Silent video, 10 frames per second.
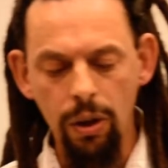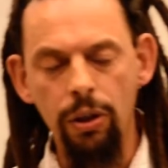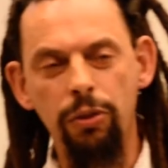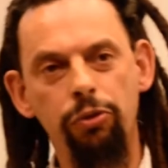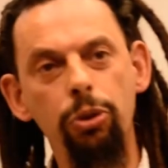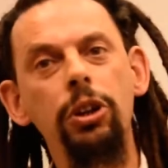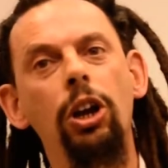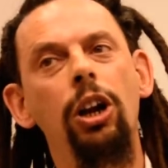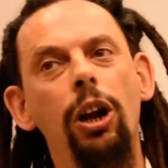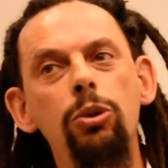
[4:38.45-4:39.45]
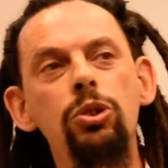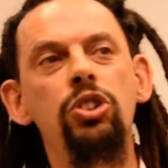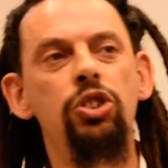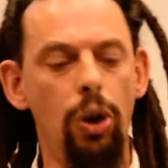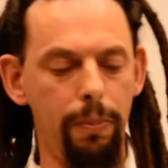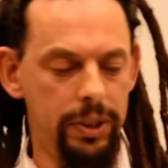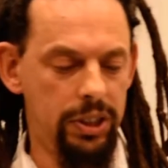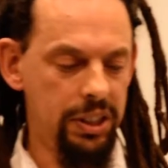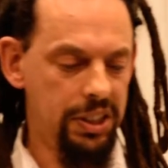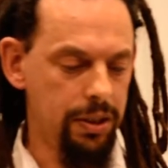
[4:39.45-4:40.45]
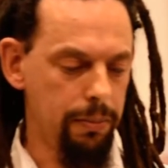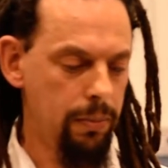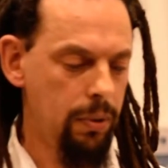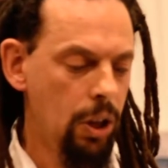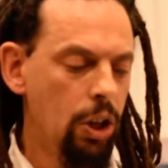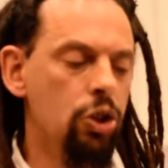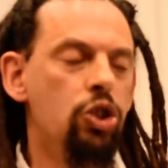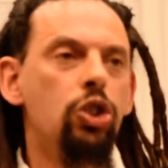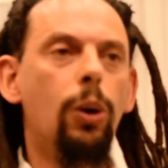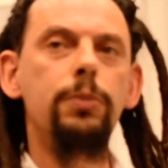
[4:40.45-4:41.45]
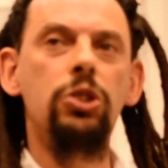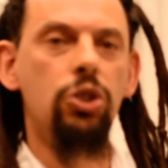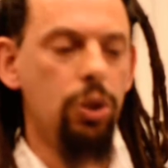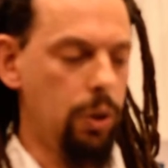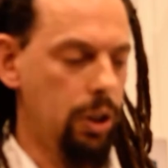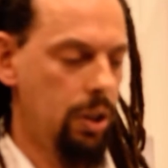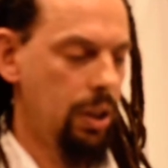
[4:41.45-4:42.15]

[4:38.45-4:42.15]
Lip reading: Through the closed shop system, the shop steward